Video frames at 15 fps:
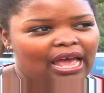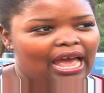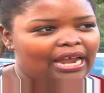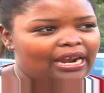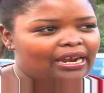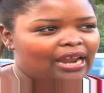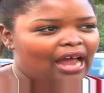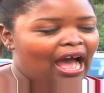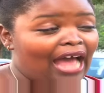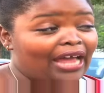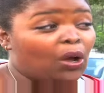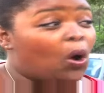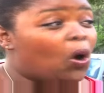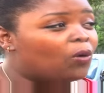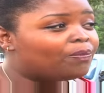And I
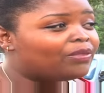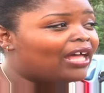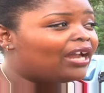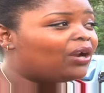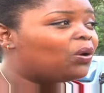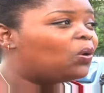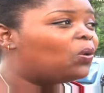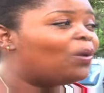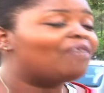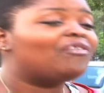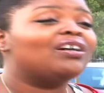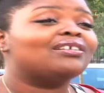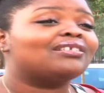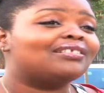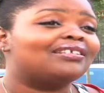hope that whoever
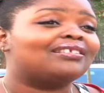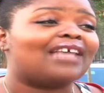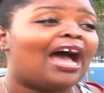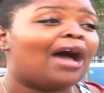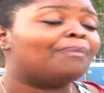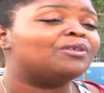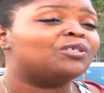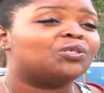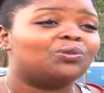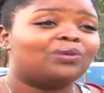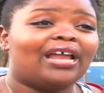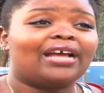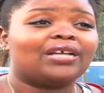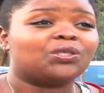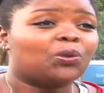else this happens to
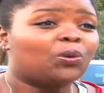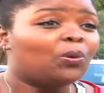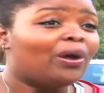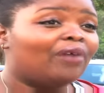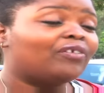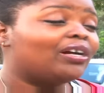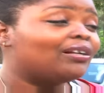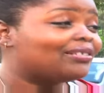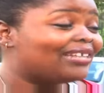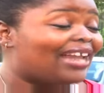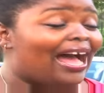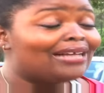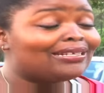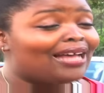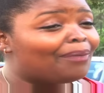next, or whoever else it
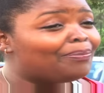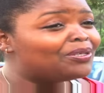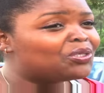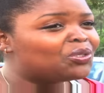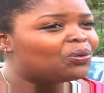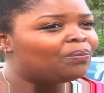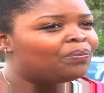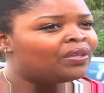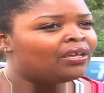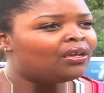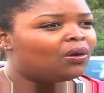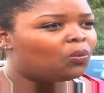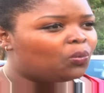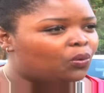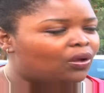has happened to,
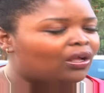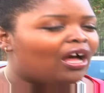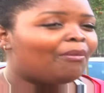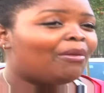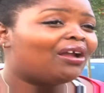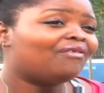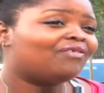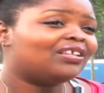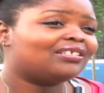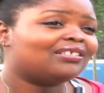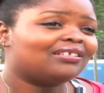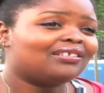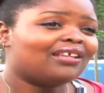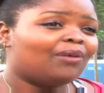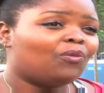will come out of this
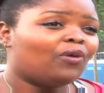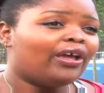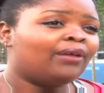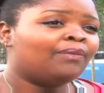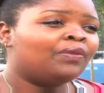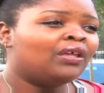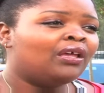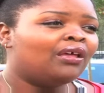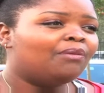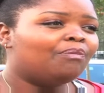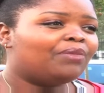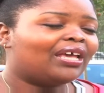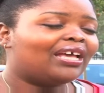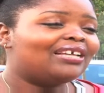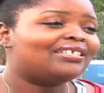the same way.
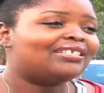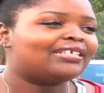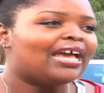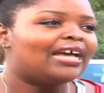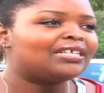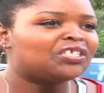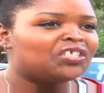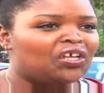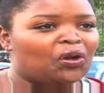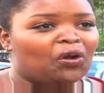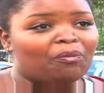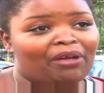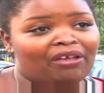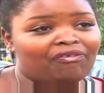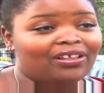Because yes, it
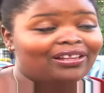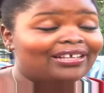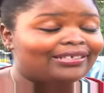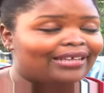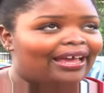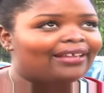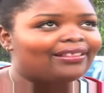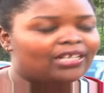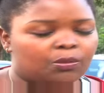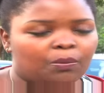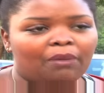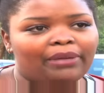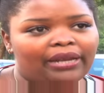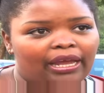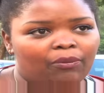hurt my feelings. A, they
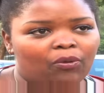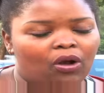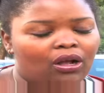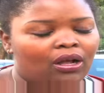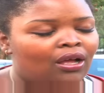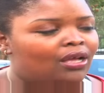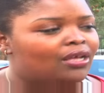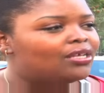spelled my name wrong.